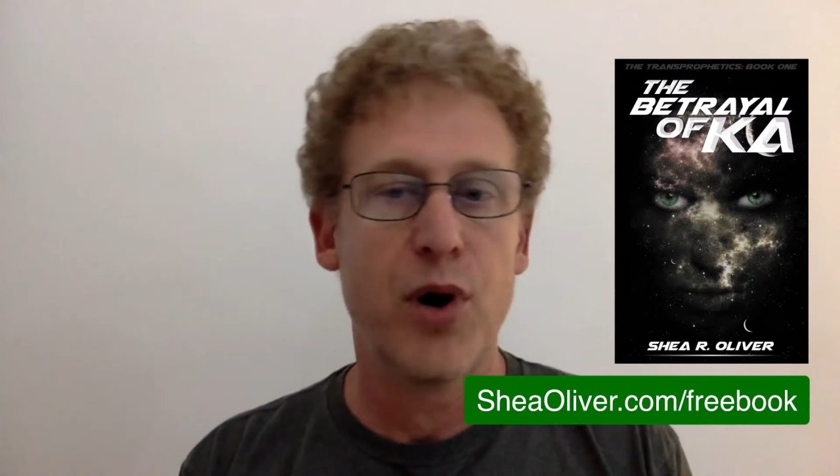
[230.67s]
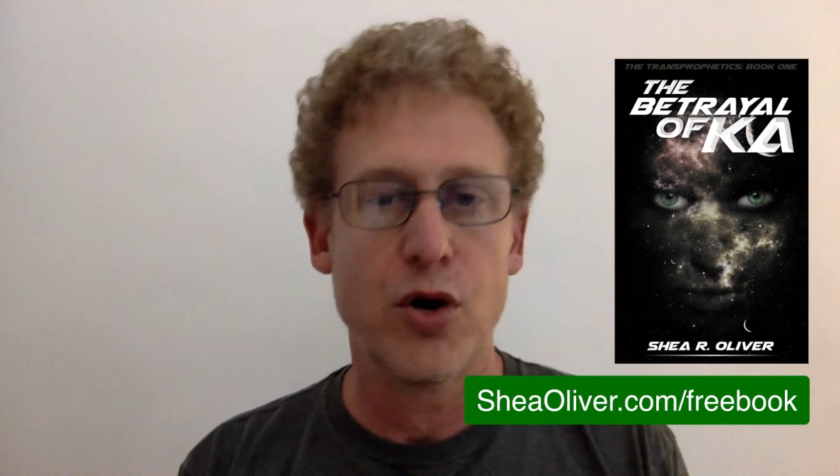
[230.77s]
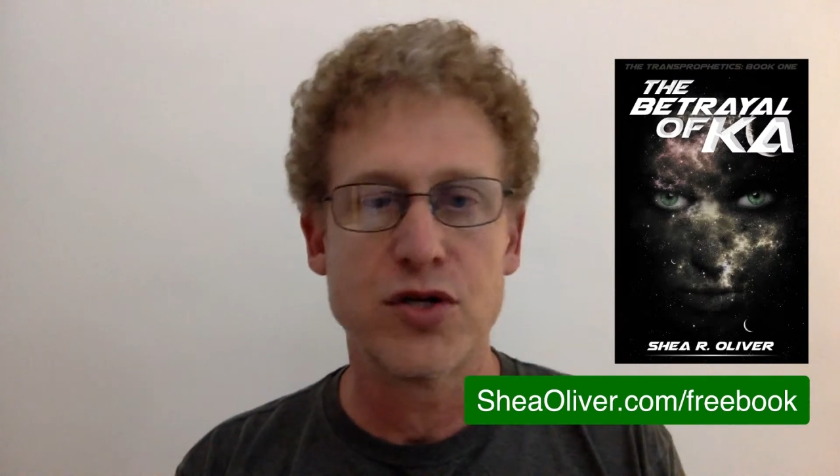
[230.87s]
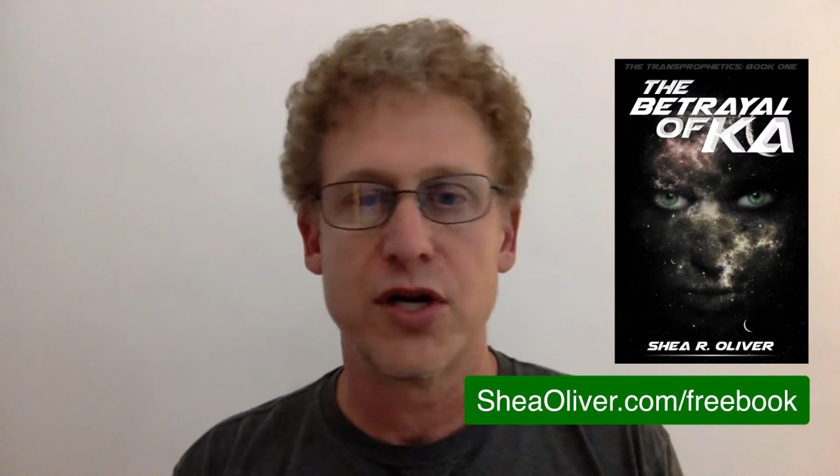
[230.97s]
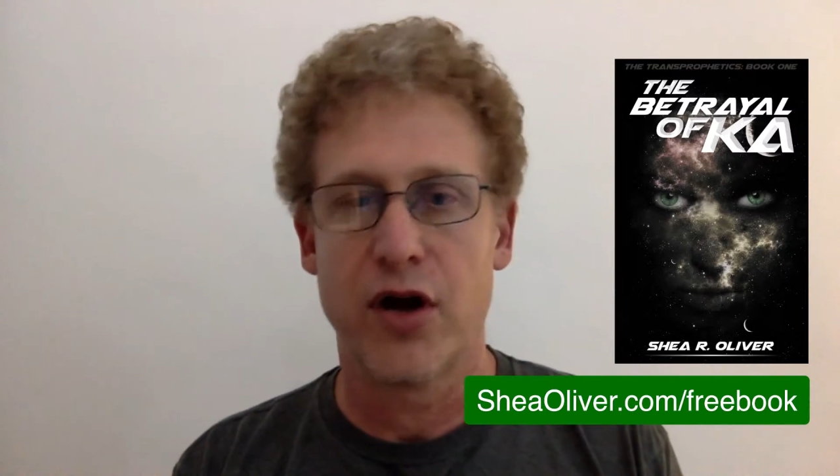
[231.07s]

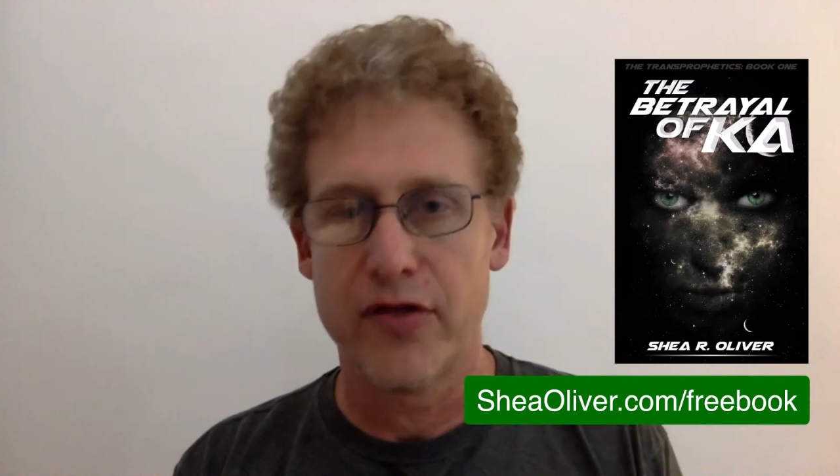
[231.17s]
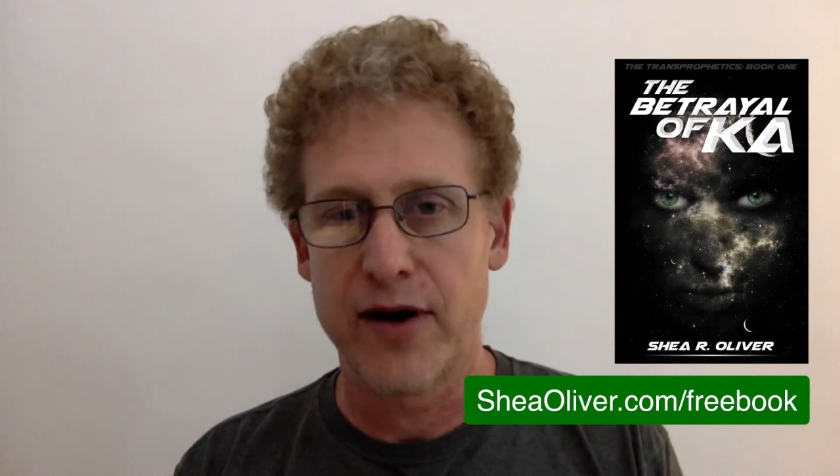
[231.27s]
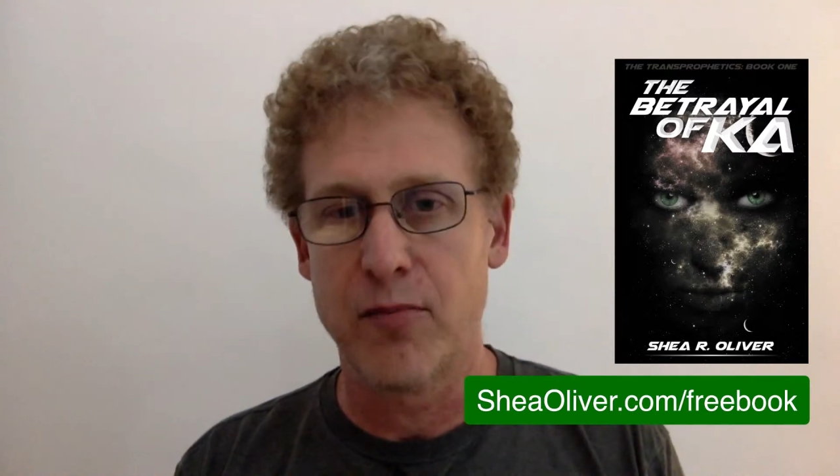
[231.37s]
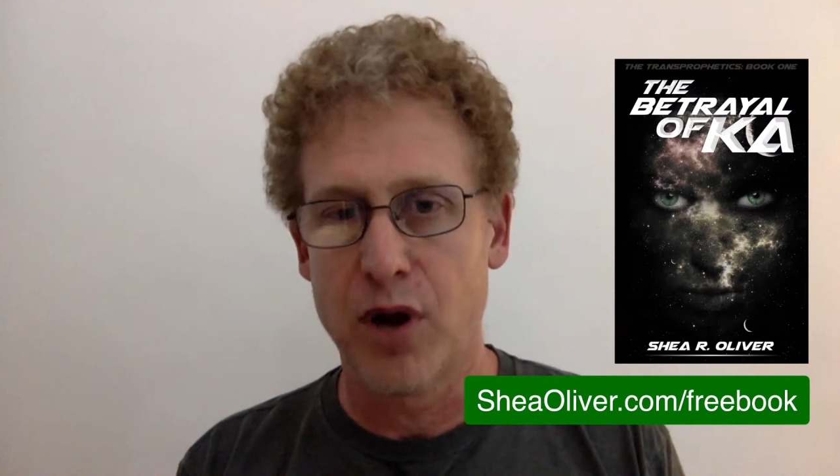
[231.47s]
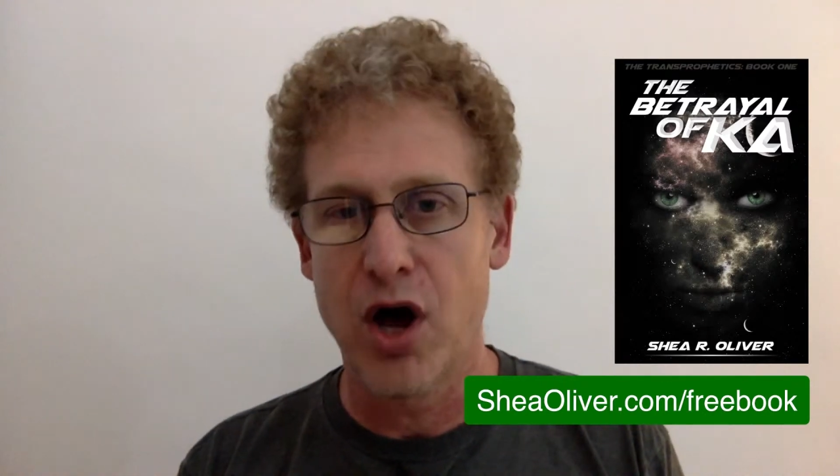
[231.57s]
post it on
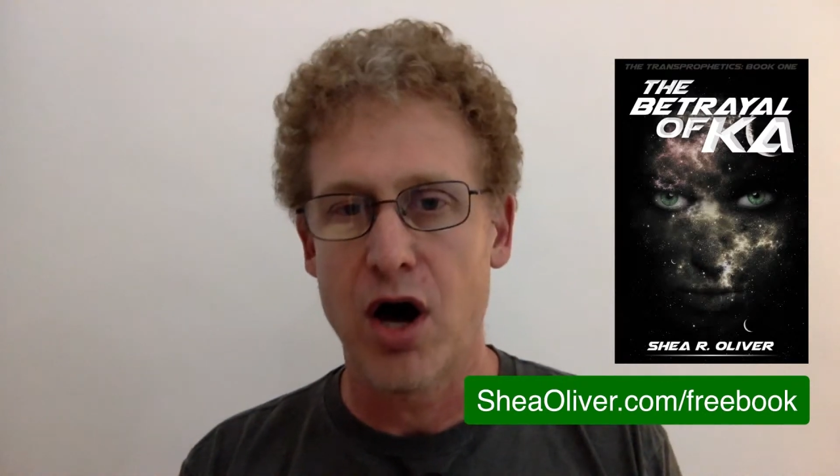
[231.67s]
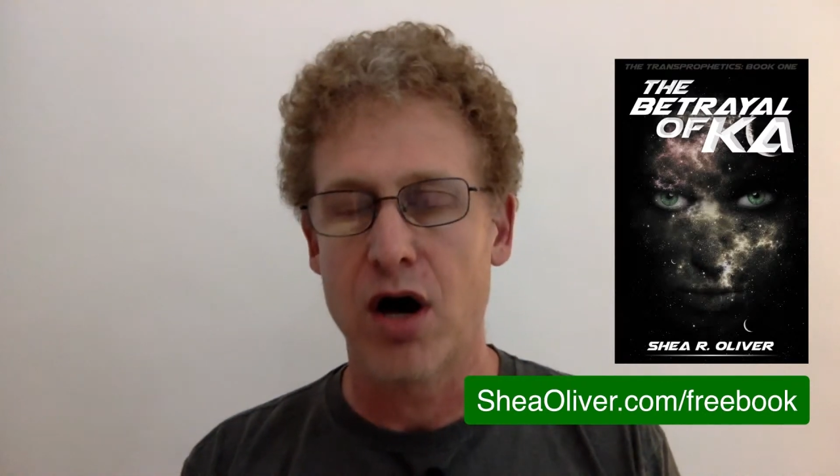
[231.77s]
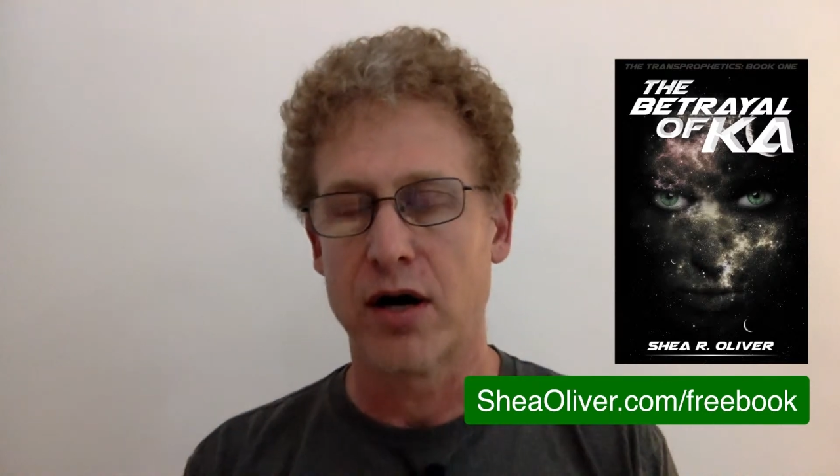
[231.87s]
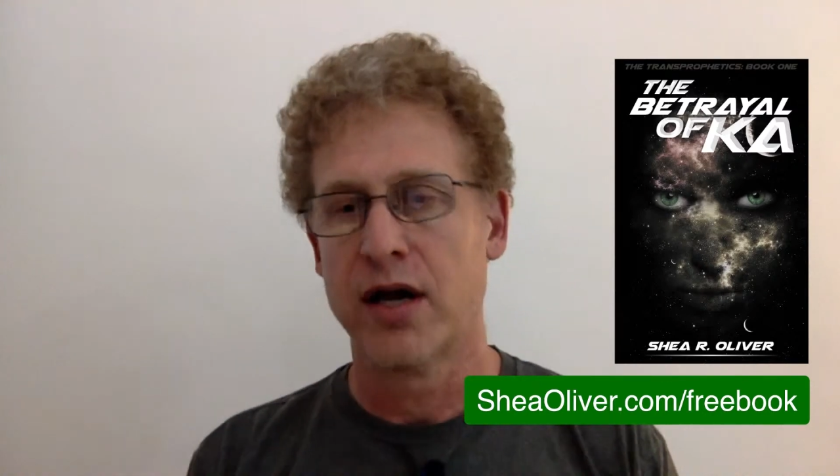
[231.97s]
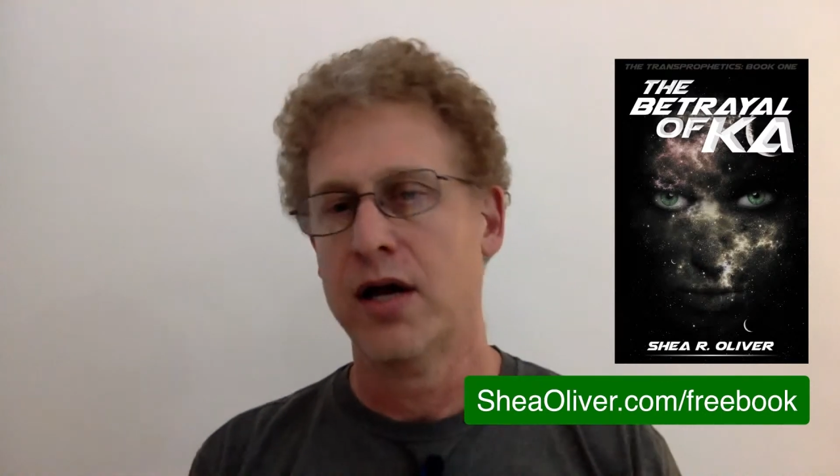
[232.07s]
their
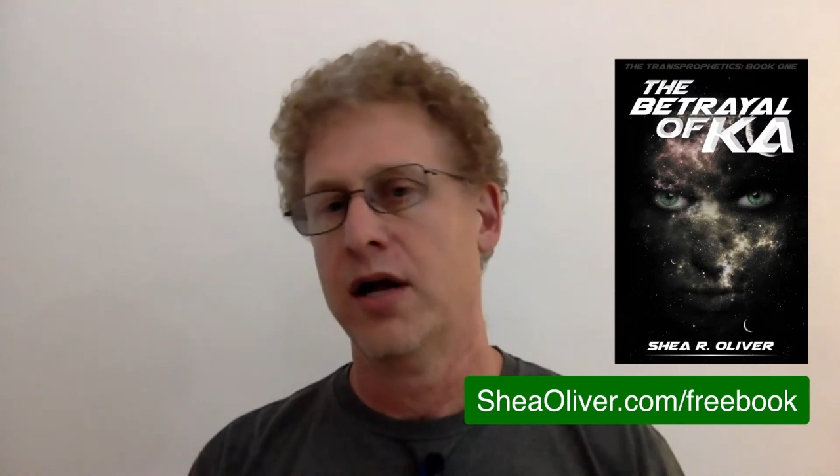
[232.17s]
blog.